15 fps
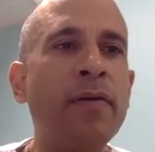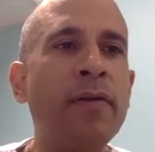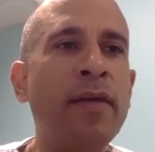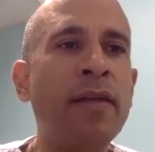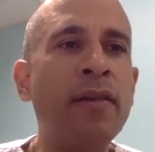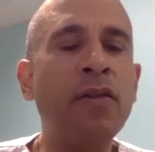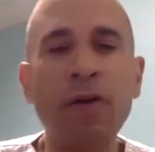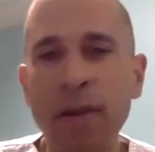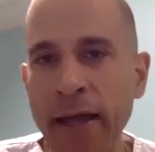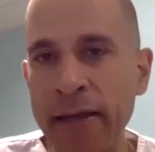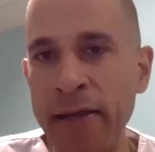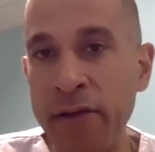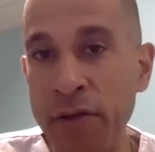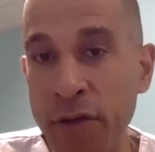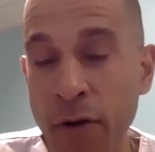it looked like
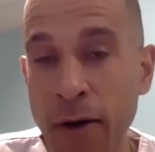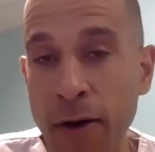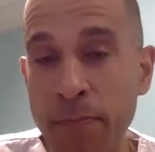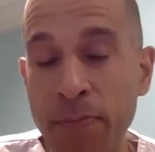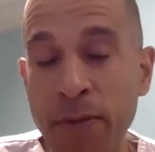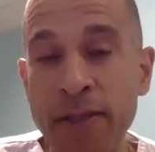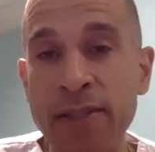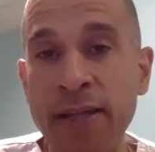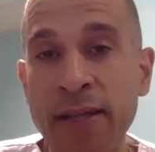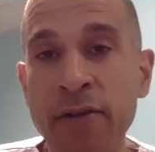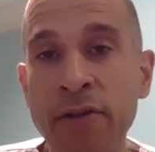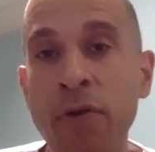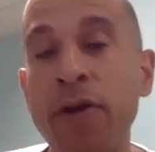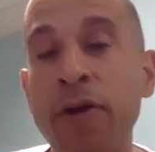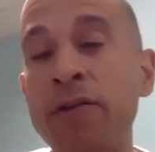in New York, places like New
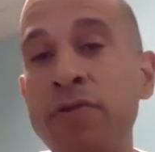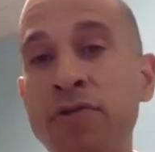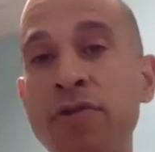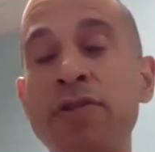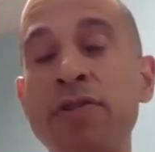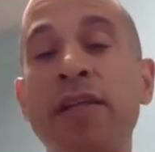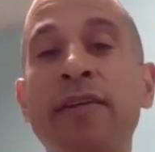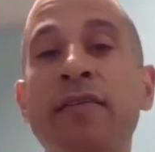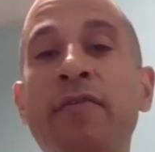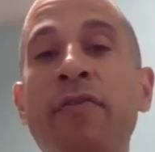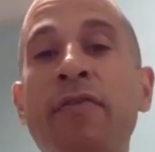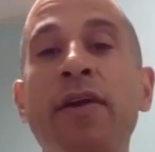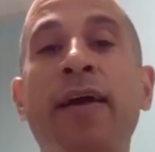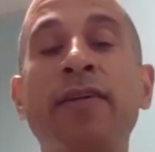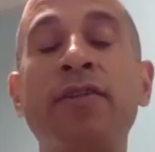York and New Jersey, they did a
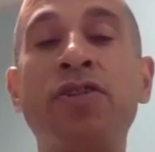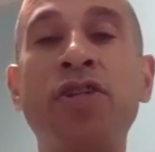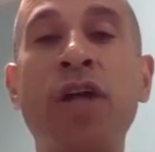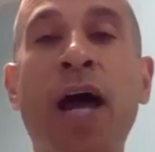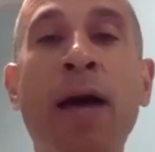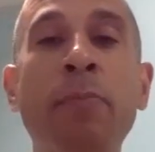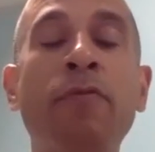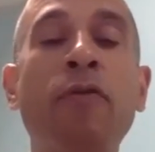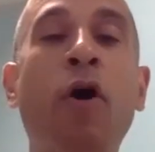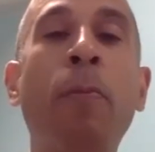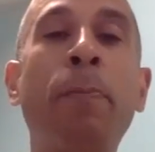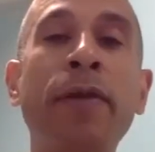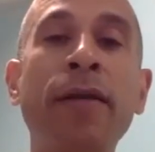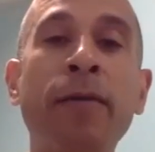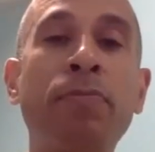very nice job of
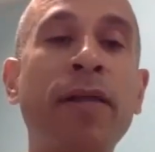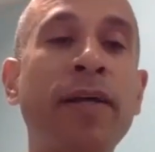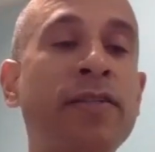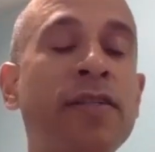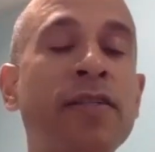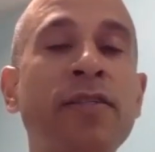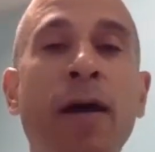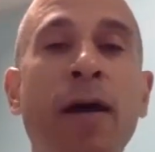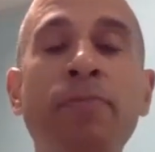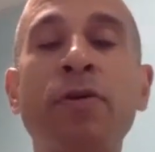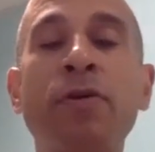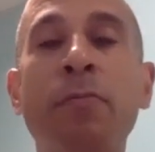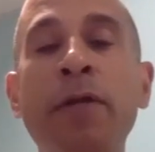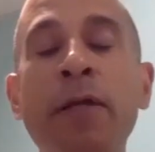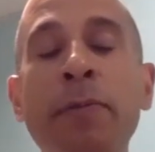opening places up
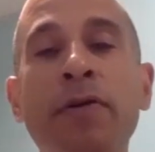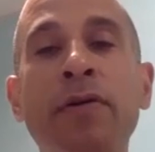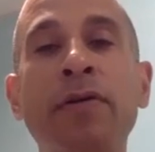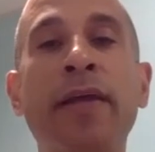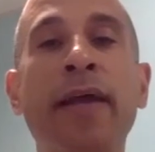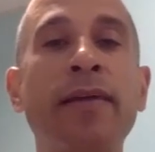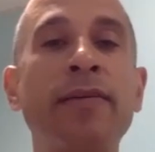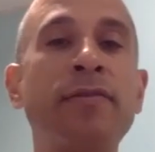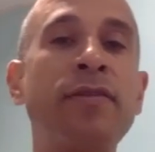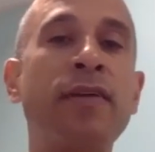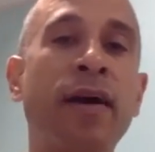so people could get